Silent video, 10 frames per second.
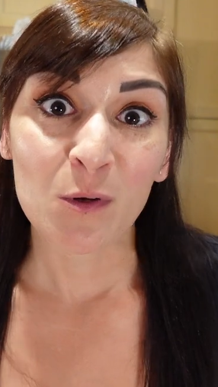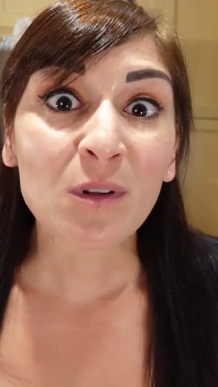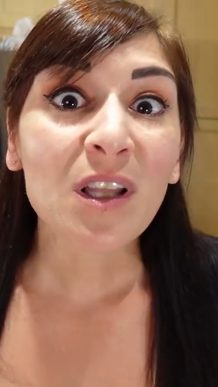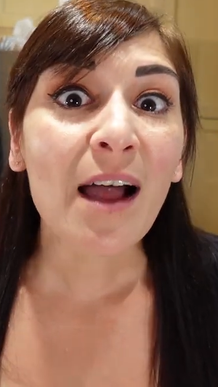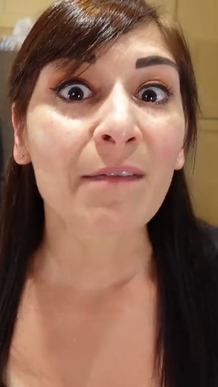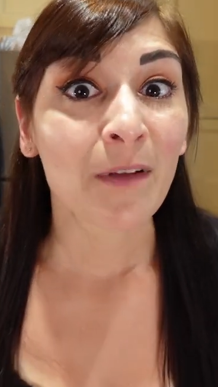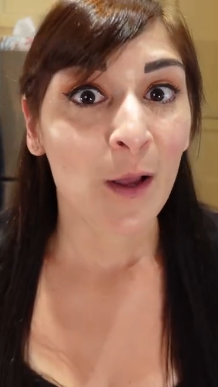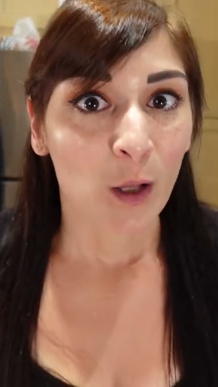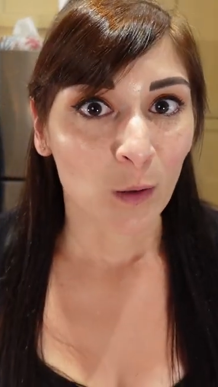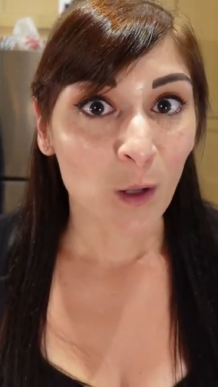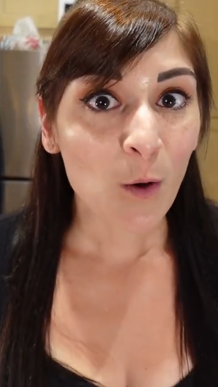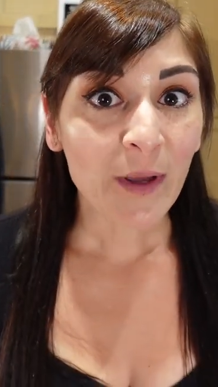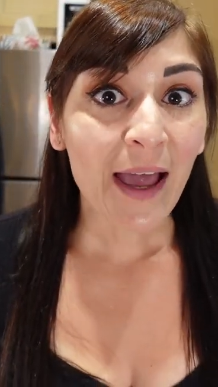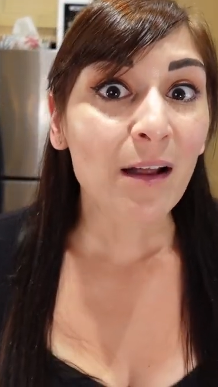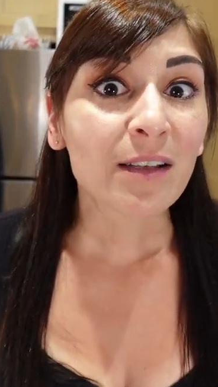you love
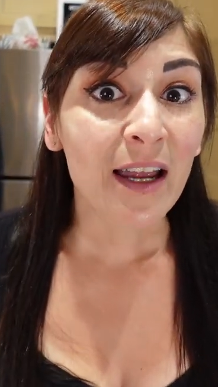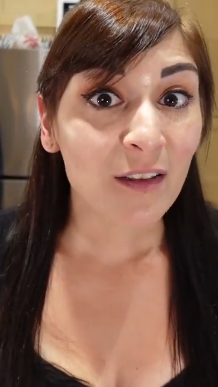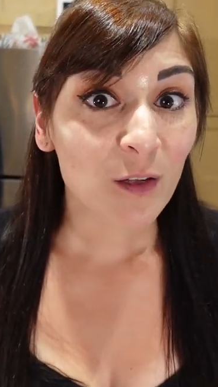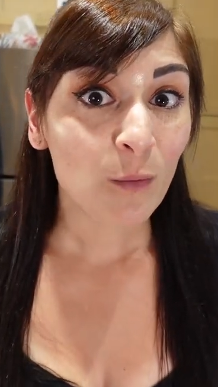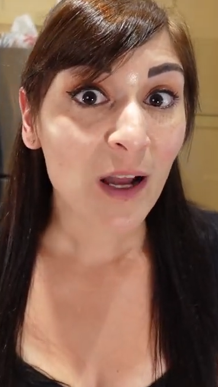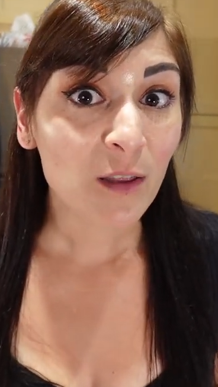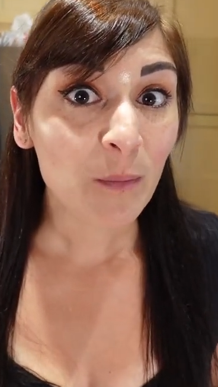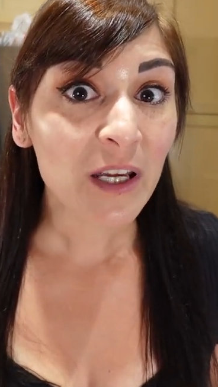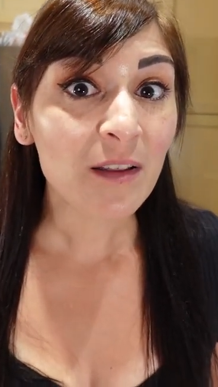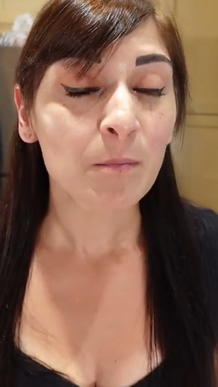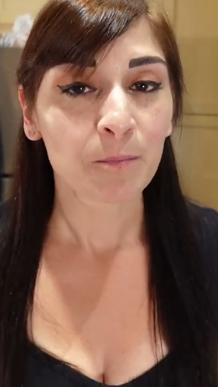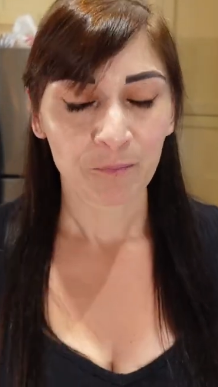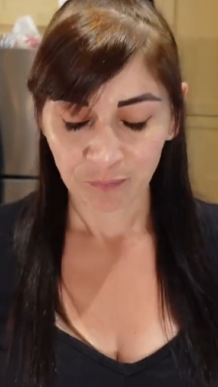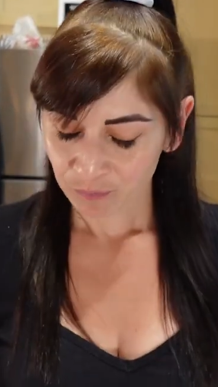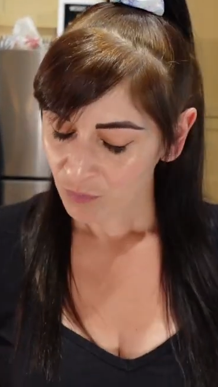low-cal tasty recipes,
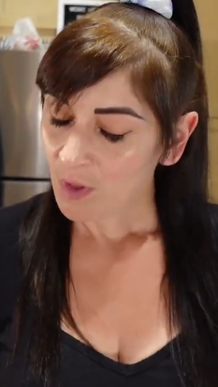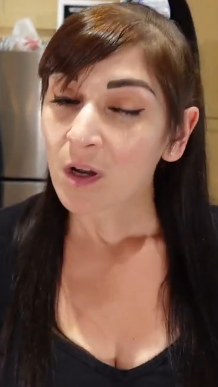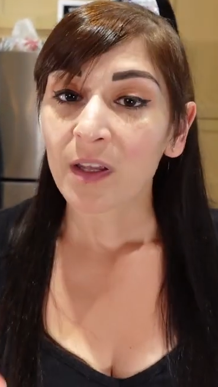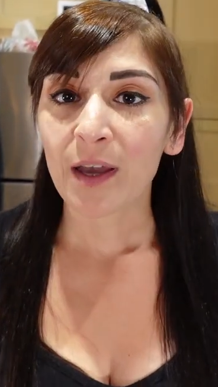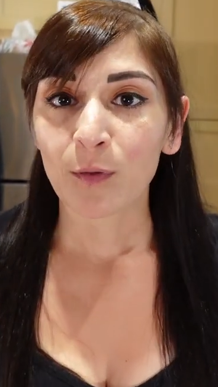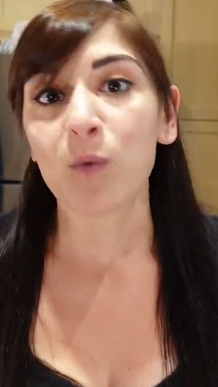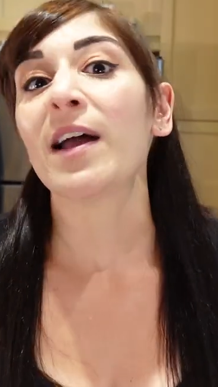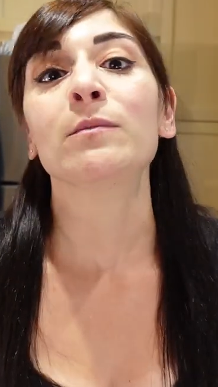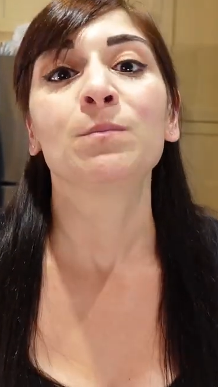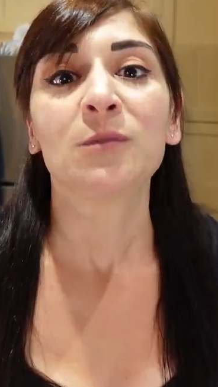guess what?